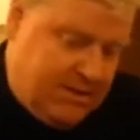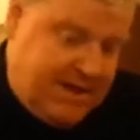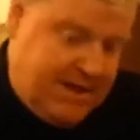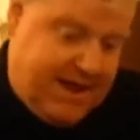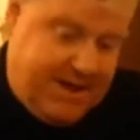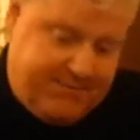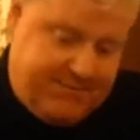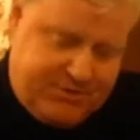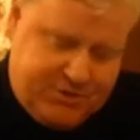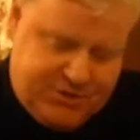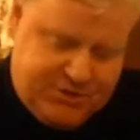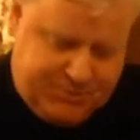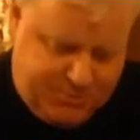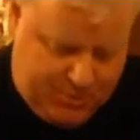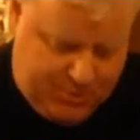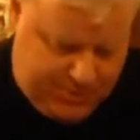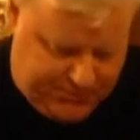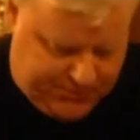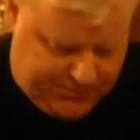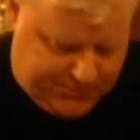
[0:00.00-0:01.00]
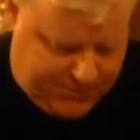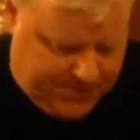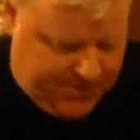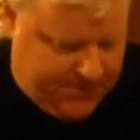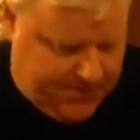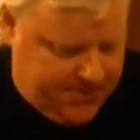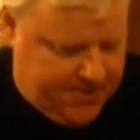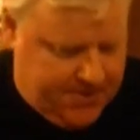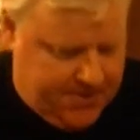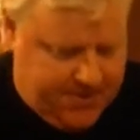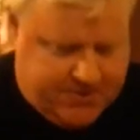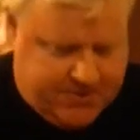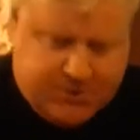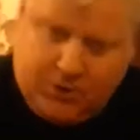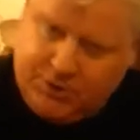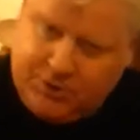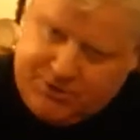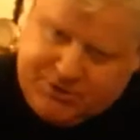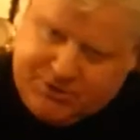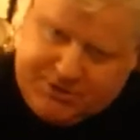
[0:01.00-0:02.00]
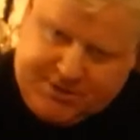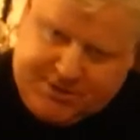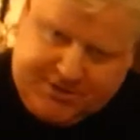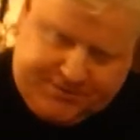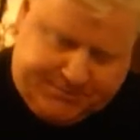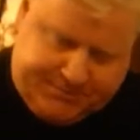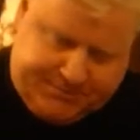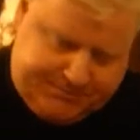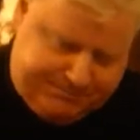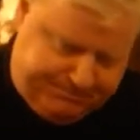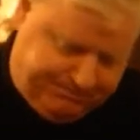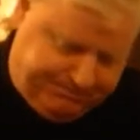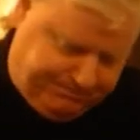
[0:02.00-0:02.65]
the aftus move. It's all good stuff.